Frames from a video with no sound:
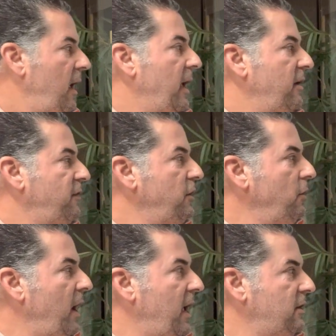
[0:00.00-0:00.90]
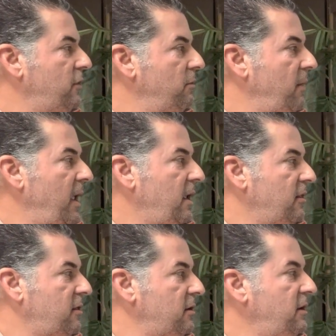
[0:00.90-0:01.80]
and if you had to make a
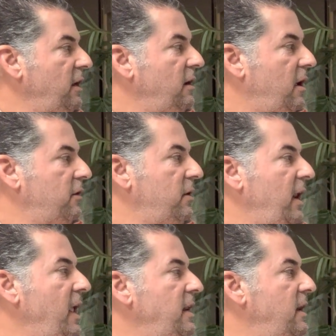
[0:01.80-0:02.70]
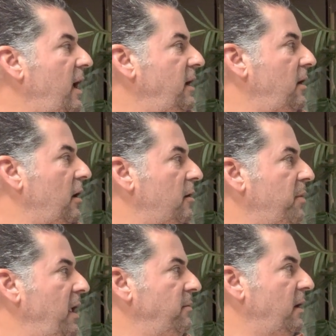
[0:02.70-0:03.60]
$1,389
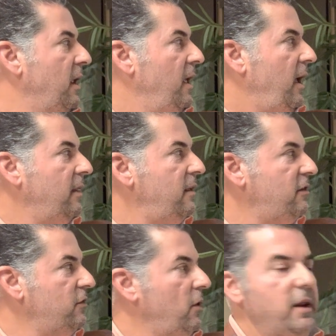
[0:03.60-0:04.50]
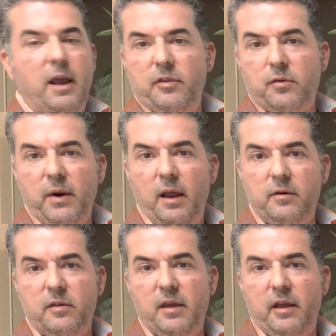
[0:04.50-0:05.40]
payment, and this is only on
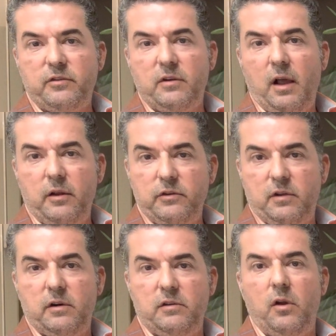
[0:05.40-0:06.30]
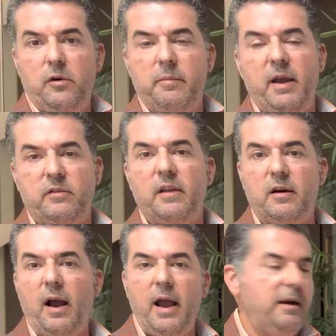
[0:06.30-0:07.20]
$300,000, there's loan amounts that
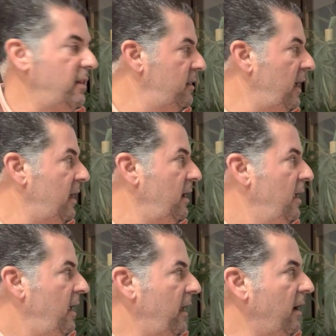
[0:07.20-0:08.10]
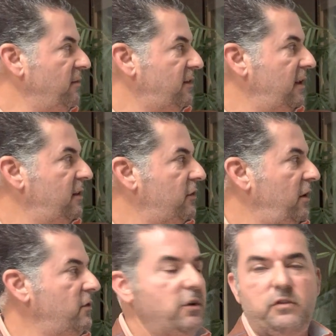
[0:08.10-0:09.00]
are higher than that, and obviously there's
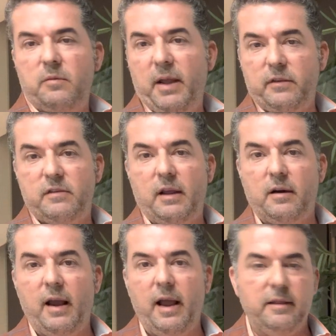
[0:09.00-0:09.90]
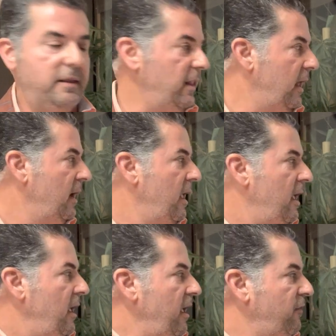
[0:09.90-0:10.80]
interest amounts that are higher than that.
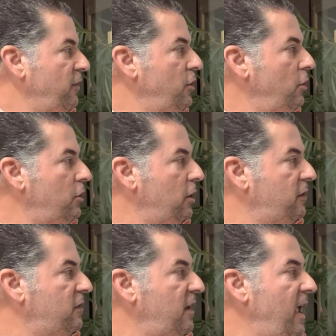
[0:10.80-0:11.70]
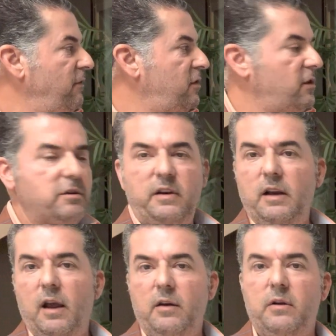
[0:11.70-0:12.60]
If you could save
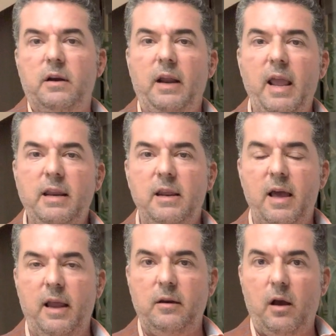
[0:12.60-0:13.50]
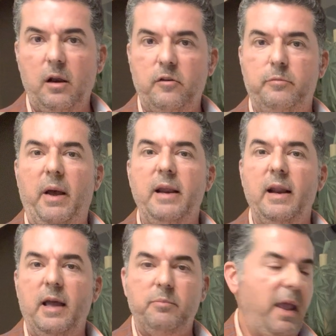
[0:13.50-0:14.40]
$1,389 by
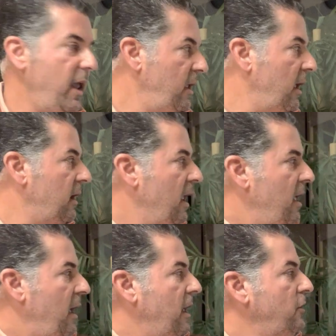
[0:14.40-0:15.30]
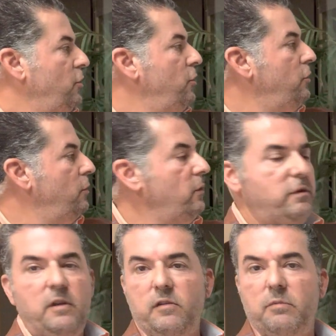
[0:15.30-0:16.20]
not paying it, and you
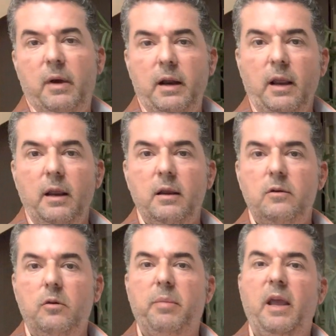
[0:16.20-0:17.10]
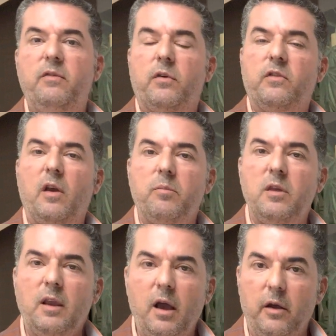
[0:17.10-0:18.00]
use this money to pay for
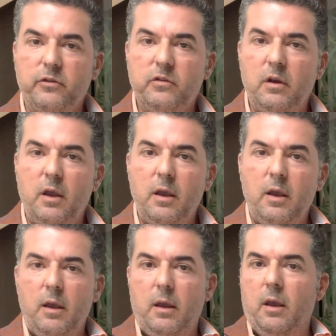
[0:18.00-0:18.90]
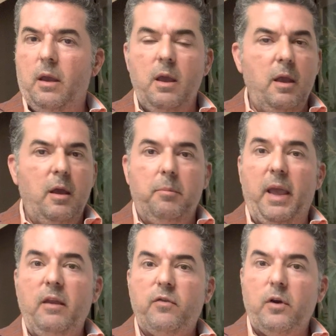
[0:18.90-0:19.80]
something else,
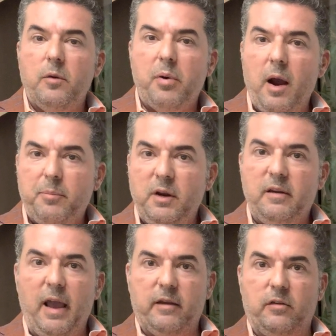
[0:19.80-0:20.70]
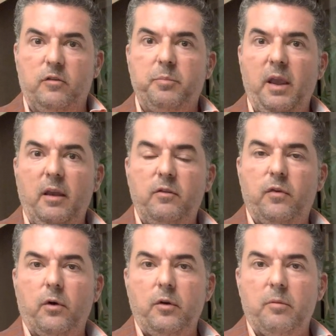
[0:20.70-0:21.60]
paying for your property taxes, paying
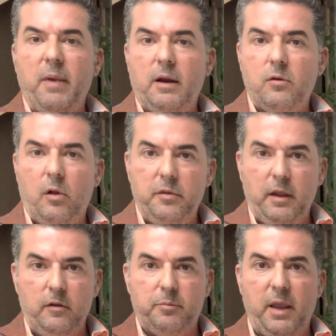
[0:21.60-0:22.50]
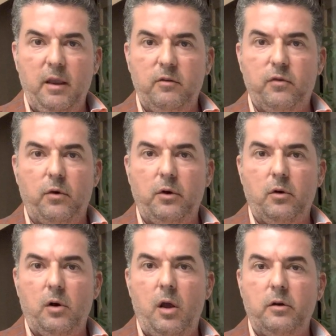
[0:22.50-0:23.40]
for your medical needs, paying for
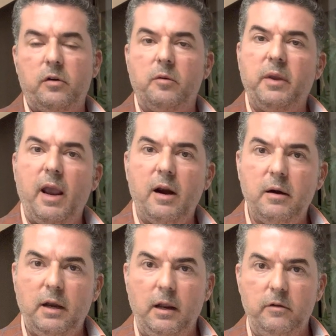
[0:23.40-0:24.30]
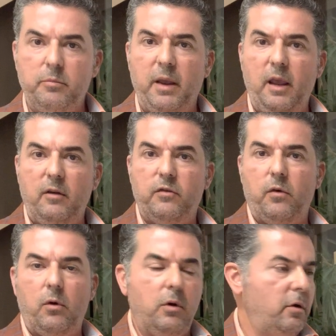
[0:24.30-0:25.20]
your long-term care needs, paying
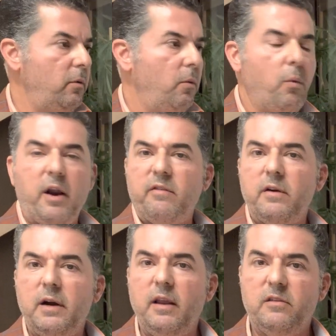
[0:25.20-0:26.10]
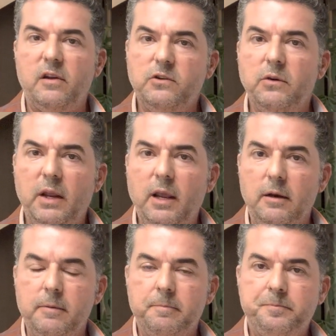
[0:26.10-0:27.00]
for whatever it is that you need,